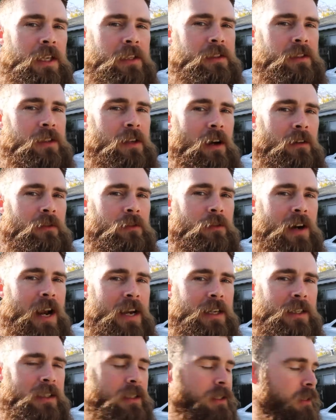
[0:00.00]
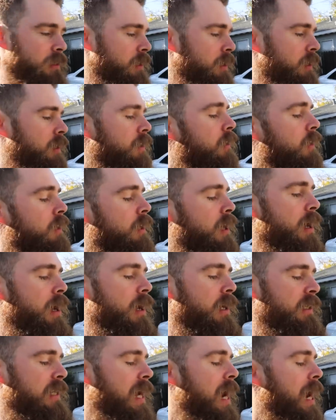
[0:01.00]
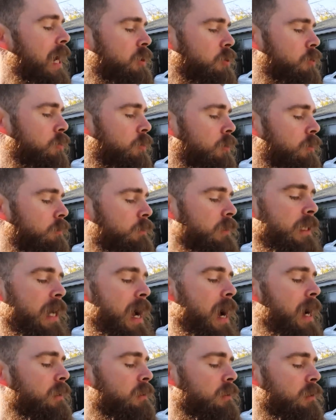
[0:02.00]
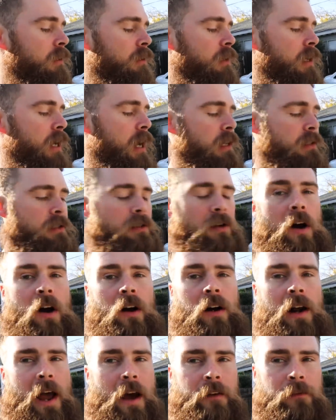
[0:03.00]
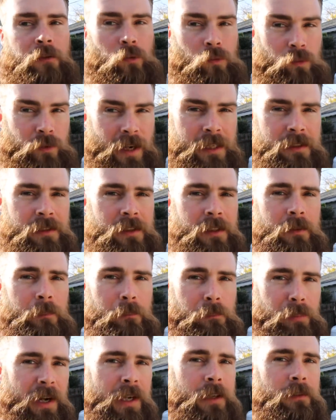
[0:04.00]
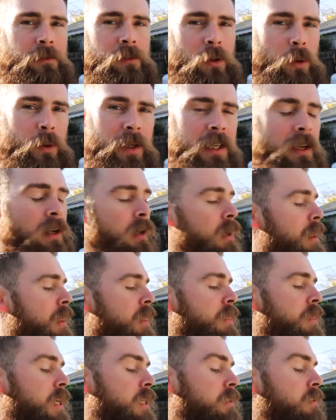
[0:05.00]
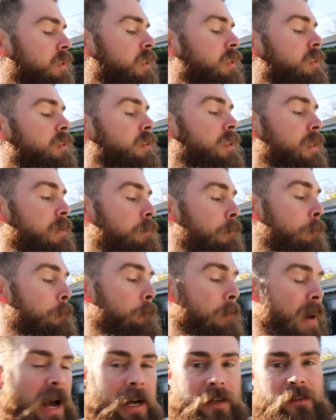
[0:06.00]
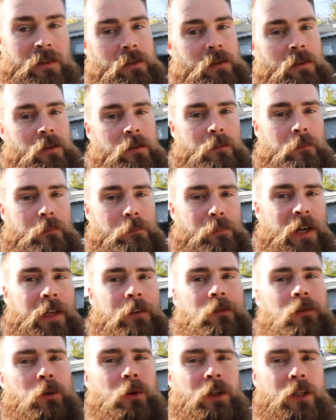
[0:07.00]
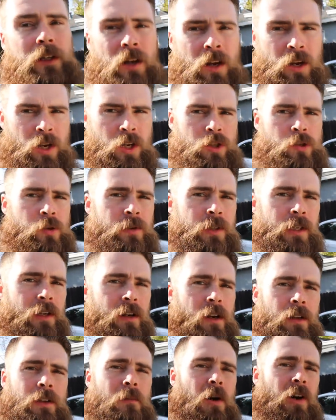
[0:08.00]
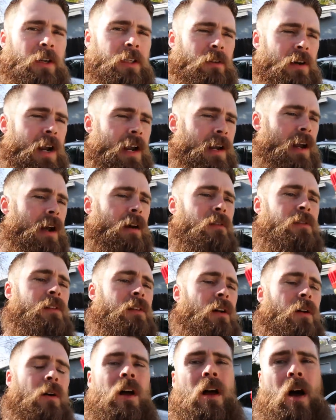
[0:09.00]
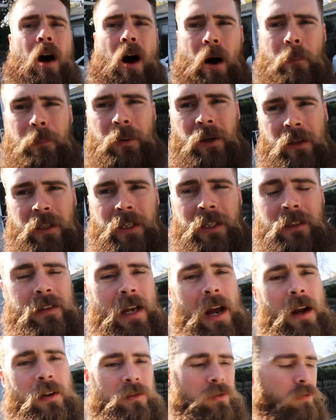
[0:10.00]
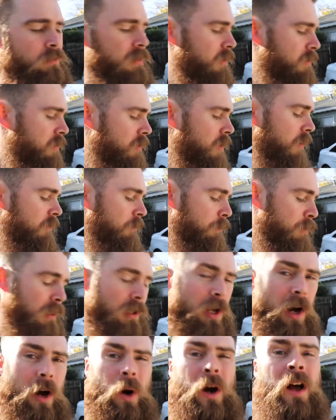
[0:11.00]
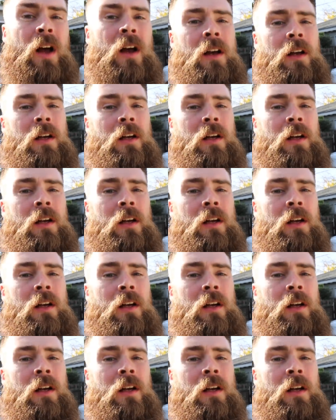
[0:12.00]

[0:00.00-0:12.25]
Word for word: this stuff right here uh, Castrol React SRF Racing Brake Fluid. This is the best brake fluid you can get on the market right now. So I'll put a link down to this stuff below.